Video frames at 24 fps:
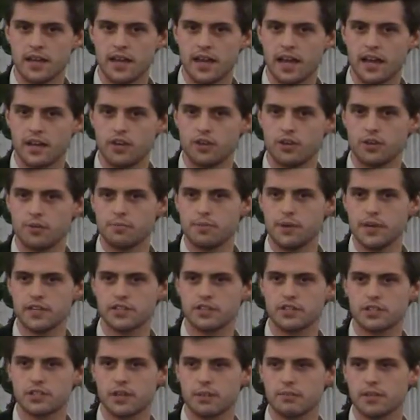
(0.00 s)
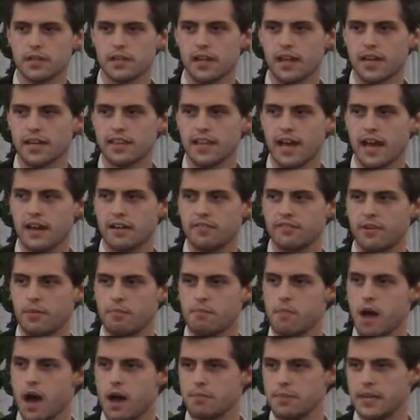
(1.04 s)
And you can picture something like that of a
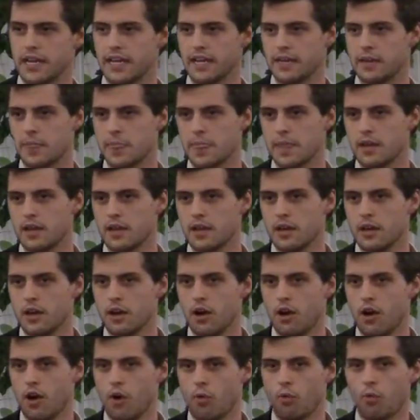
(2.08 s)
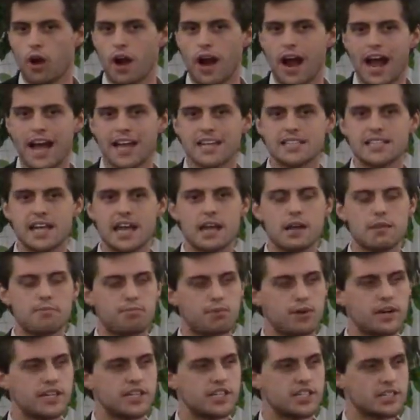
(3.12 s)
mummy, where Isaiah
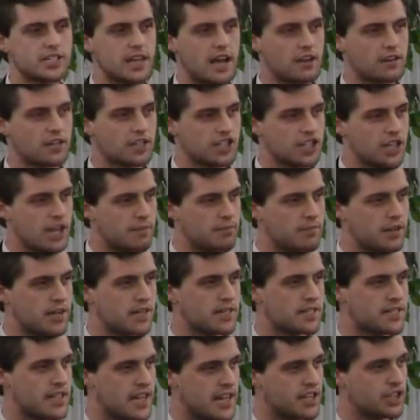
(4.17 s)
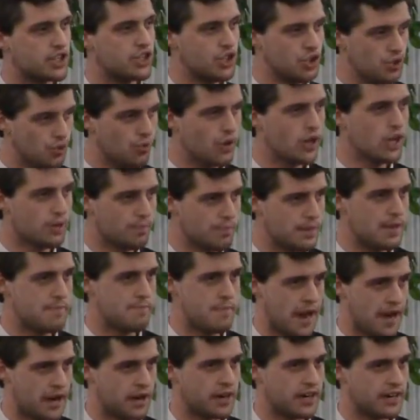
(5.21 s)
preaches now to Shebna and says, you will be
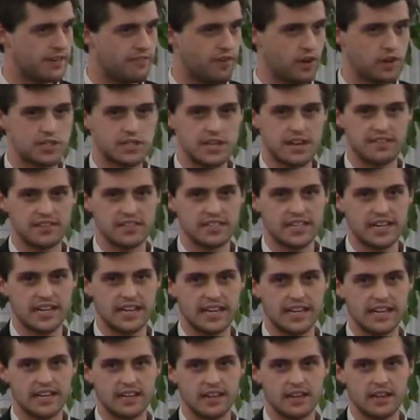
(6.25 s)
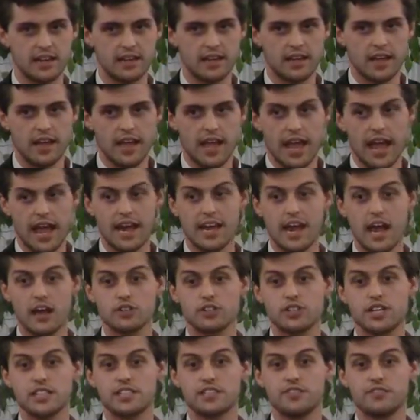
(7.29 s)
buried, verse 17, and now
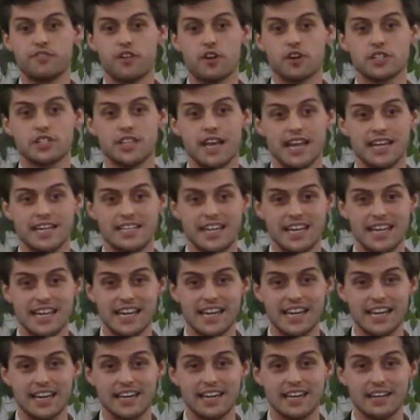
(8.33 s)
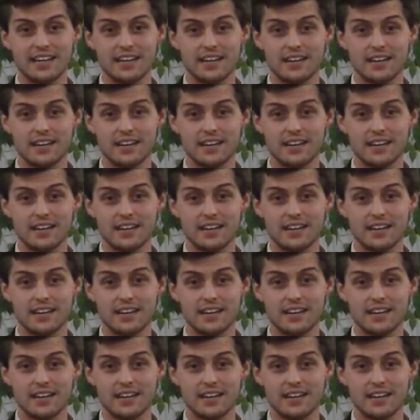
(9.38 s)
says in verse 18,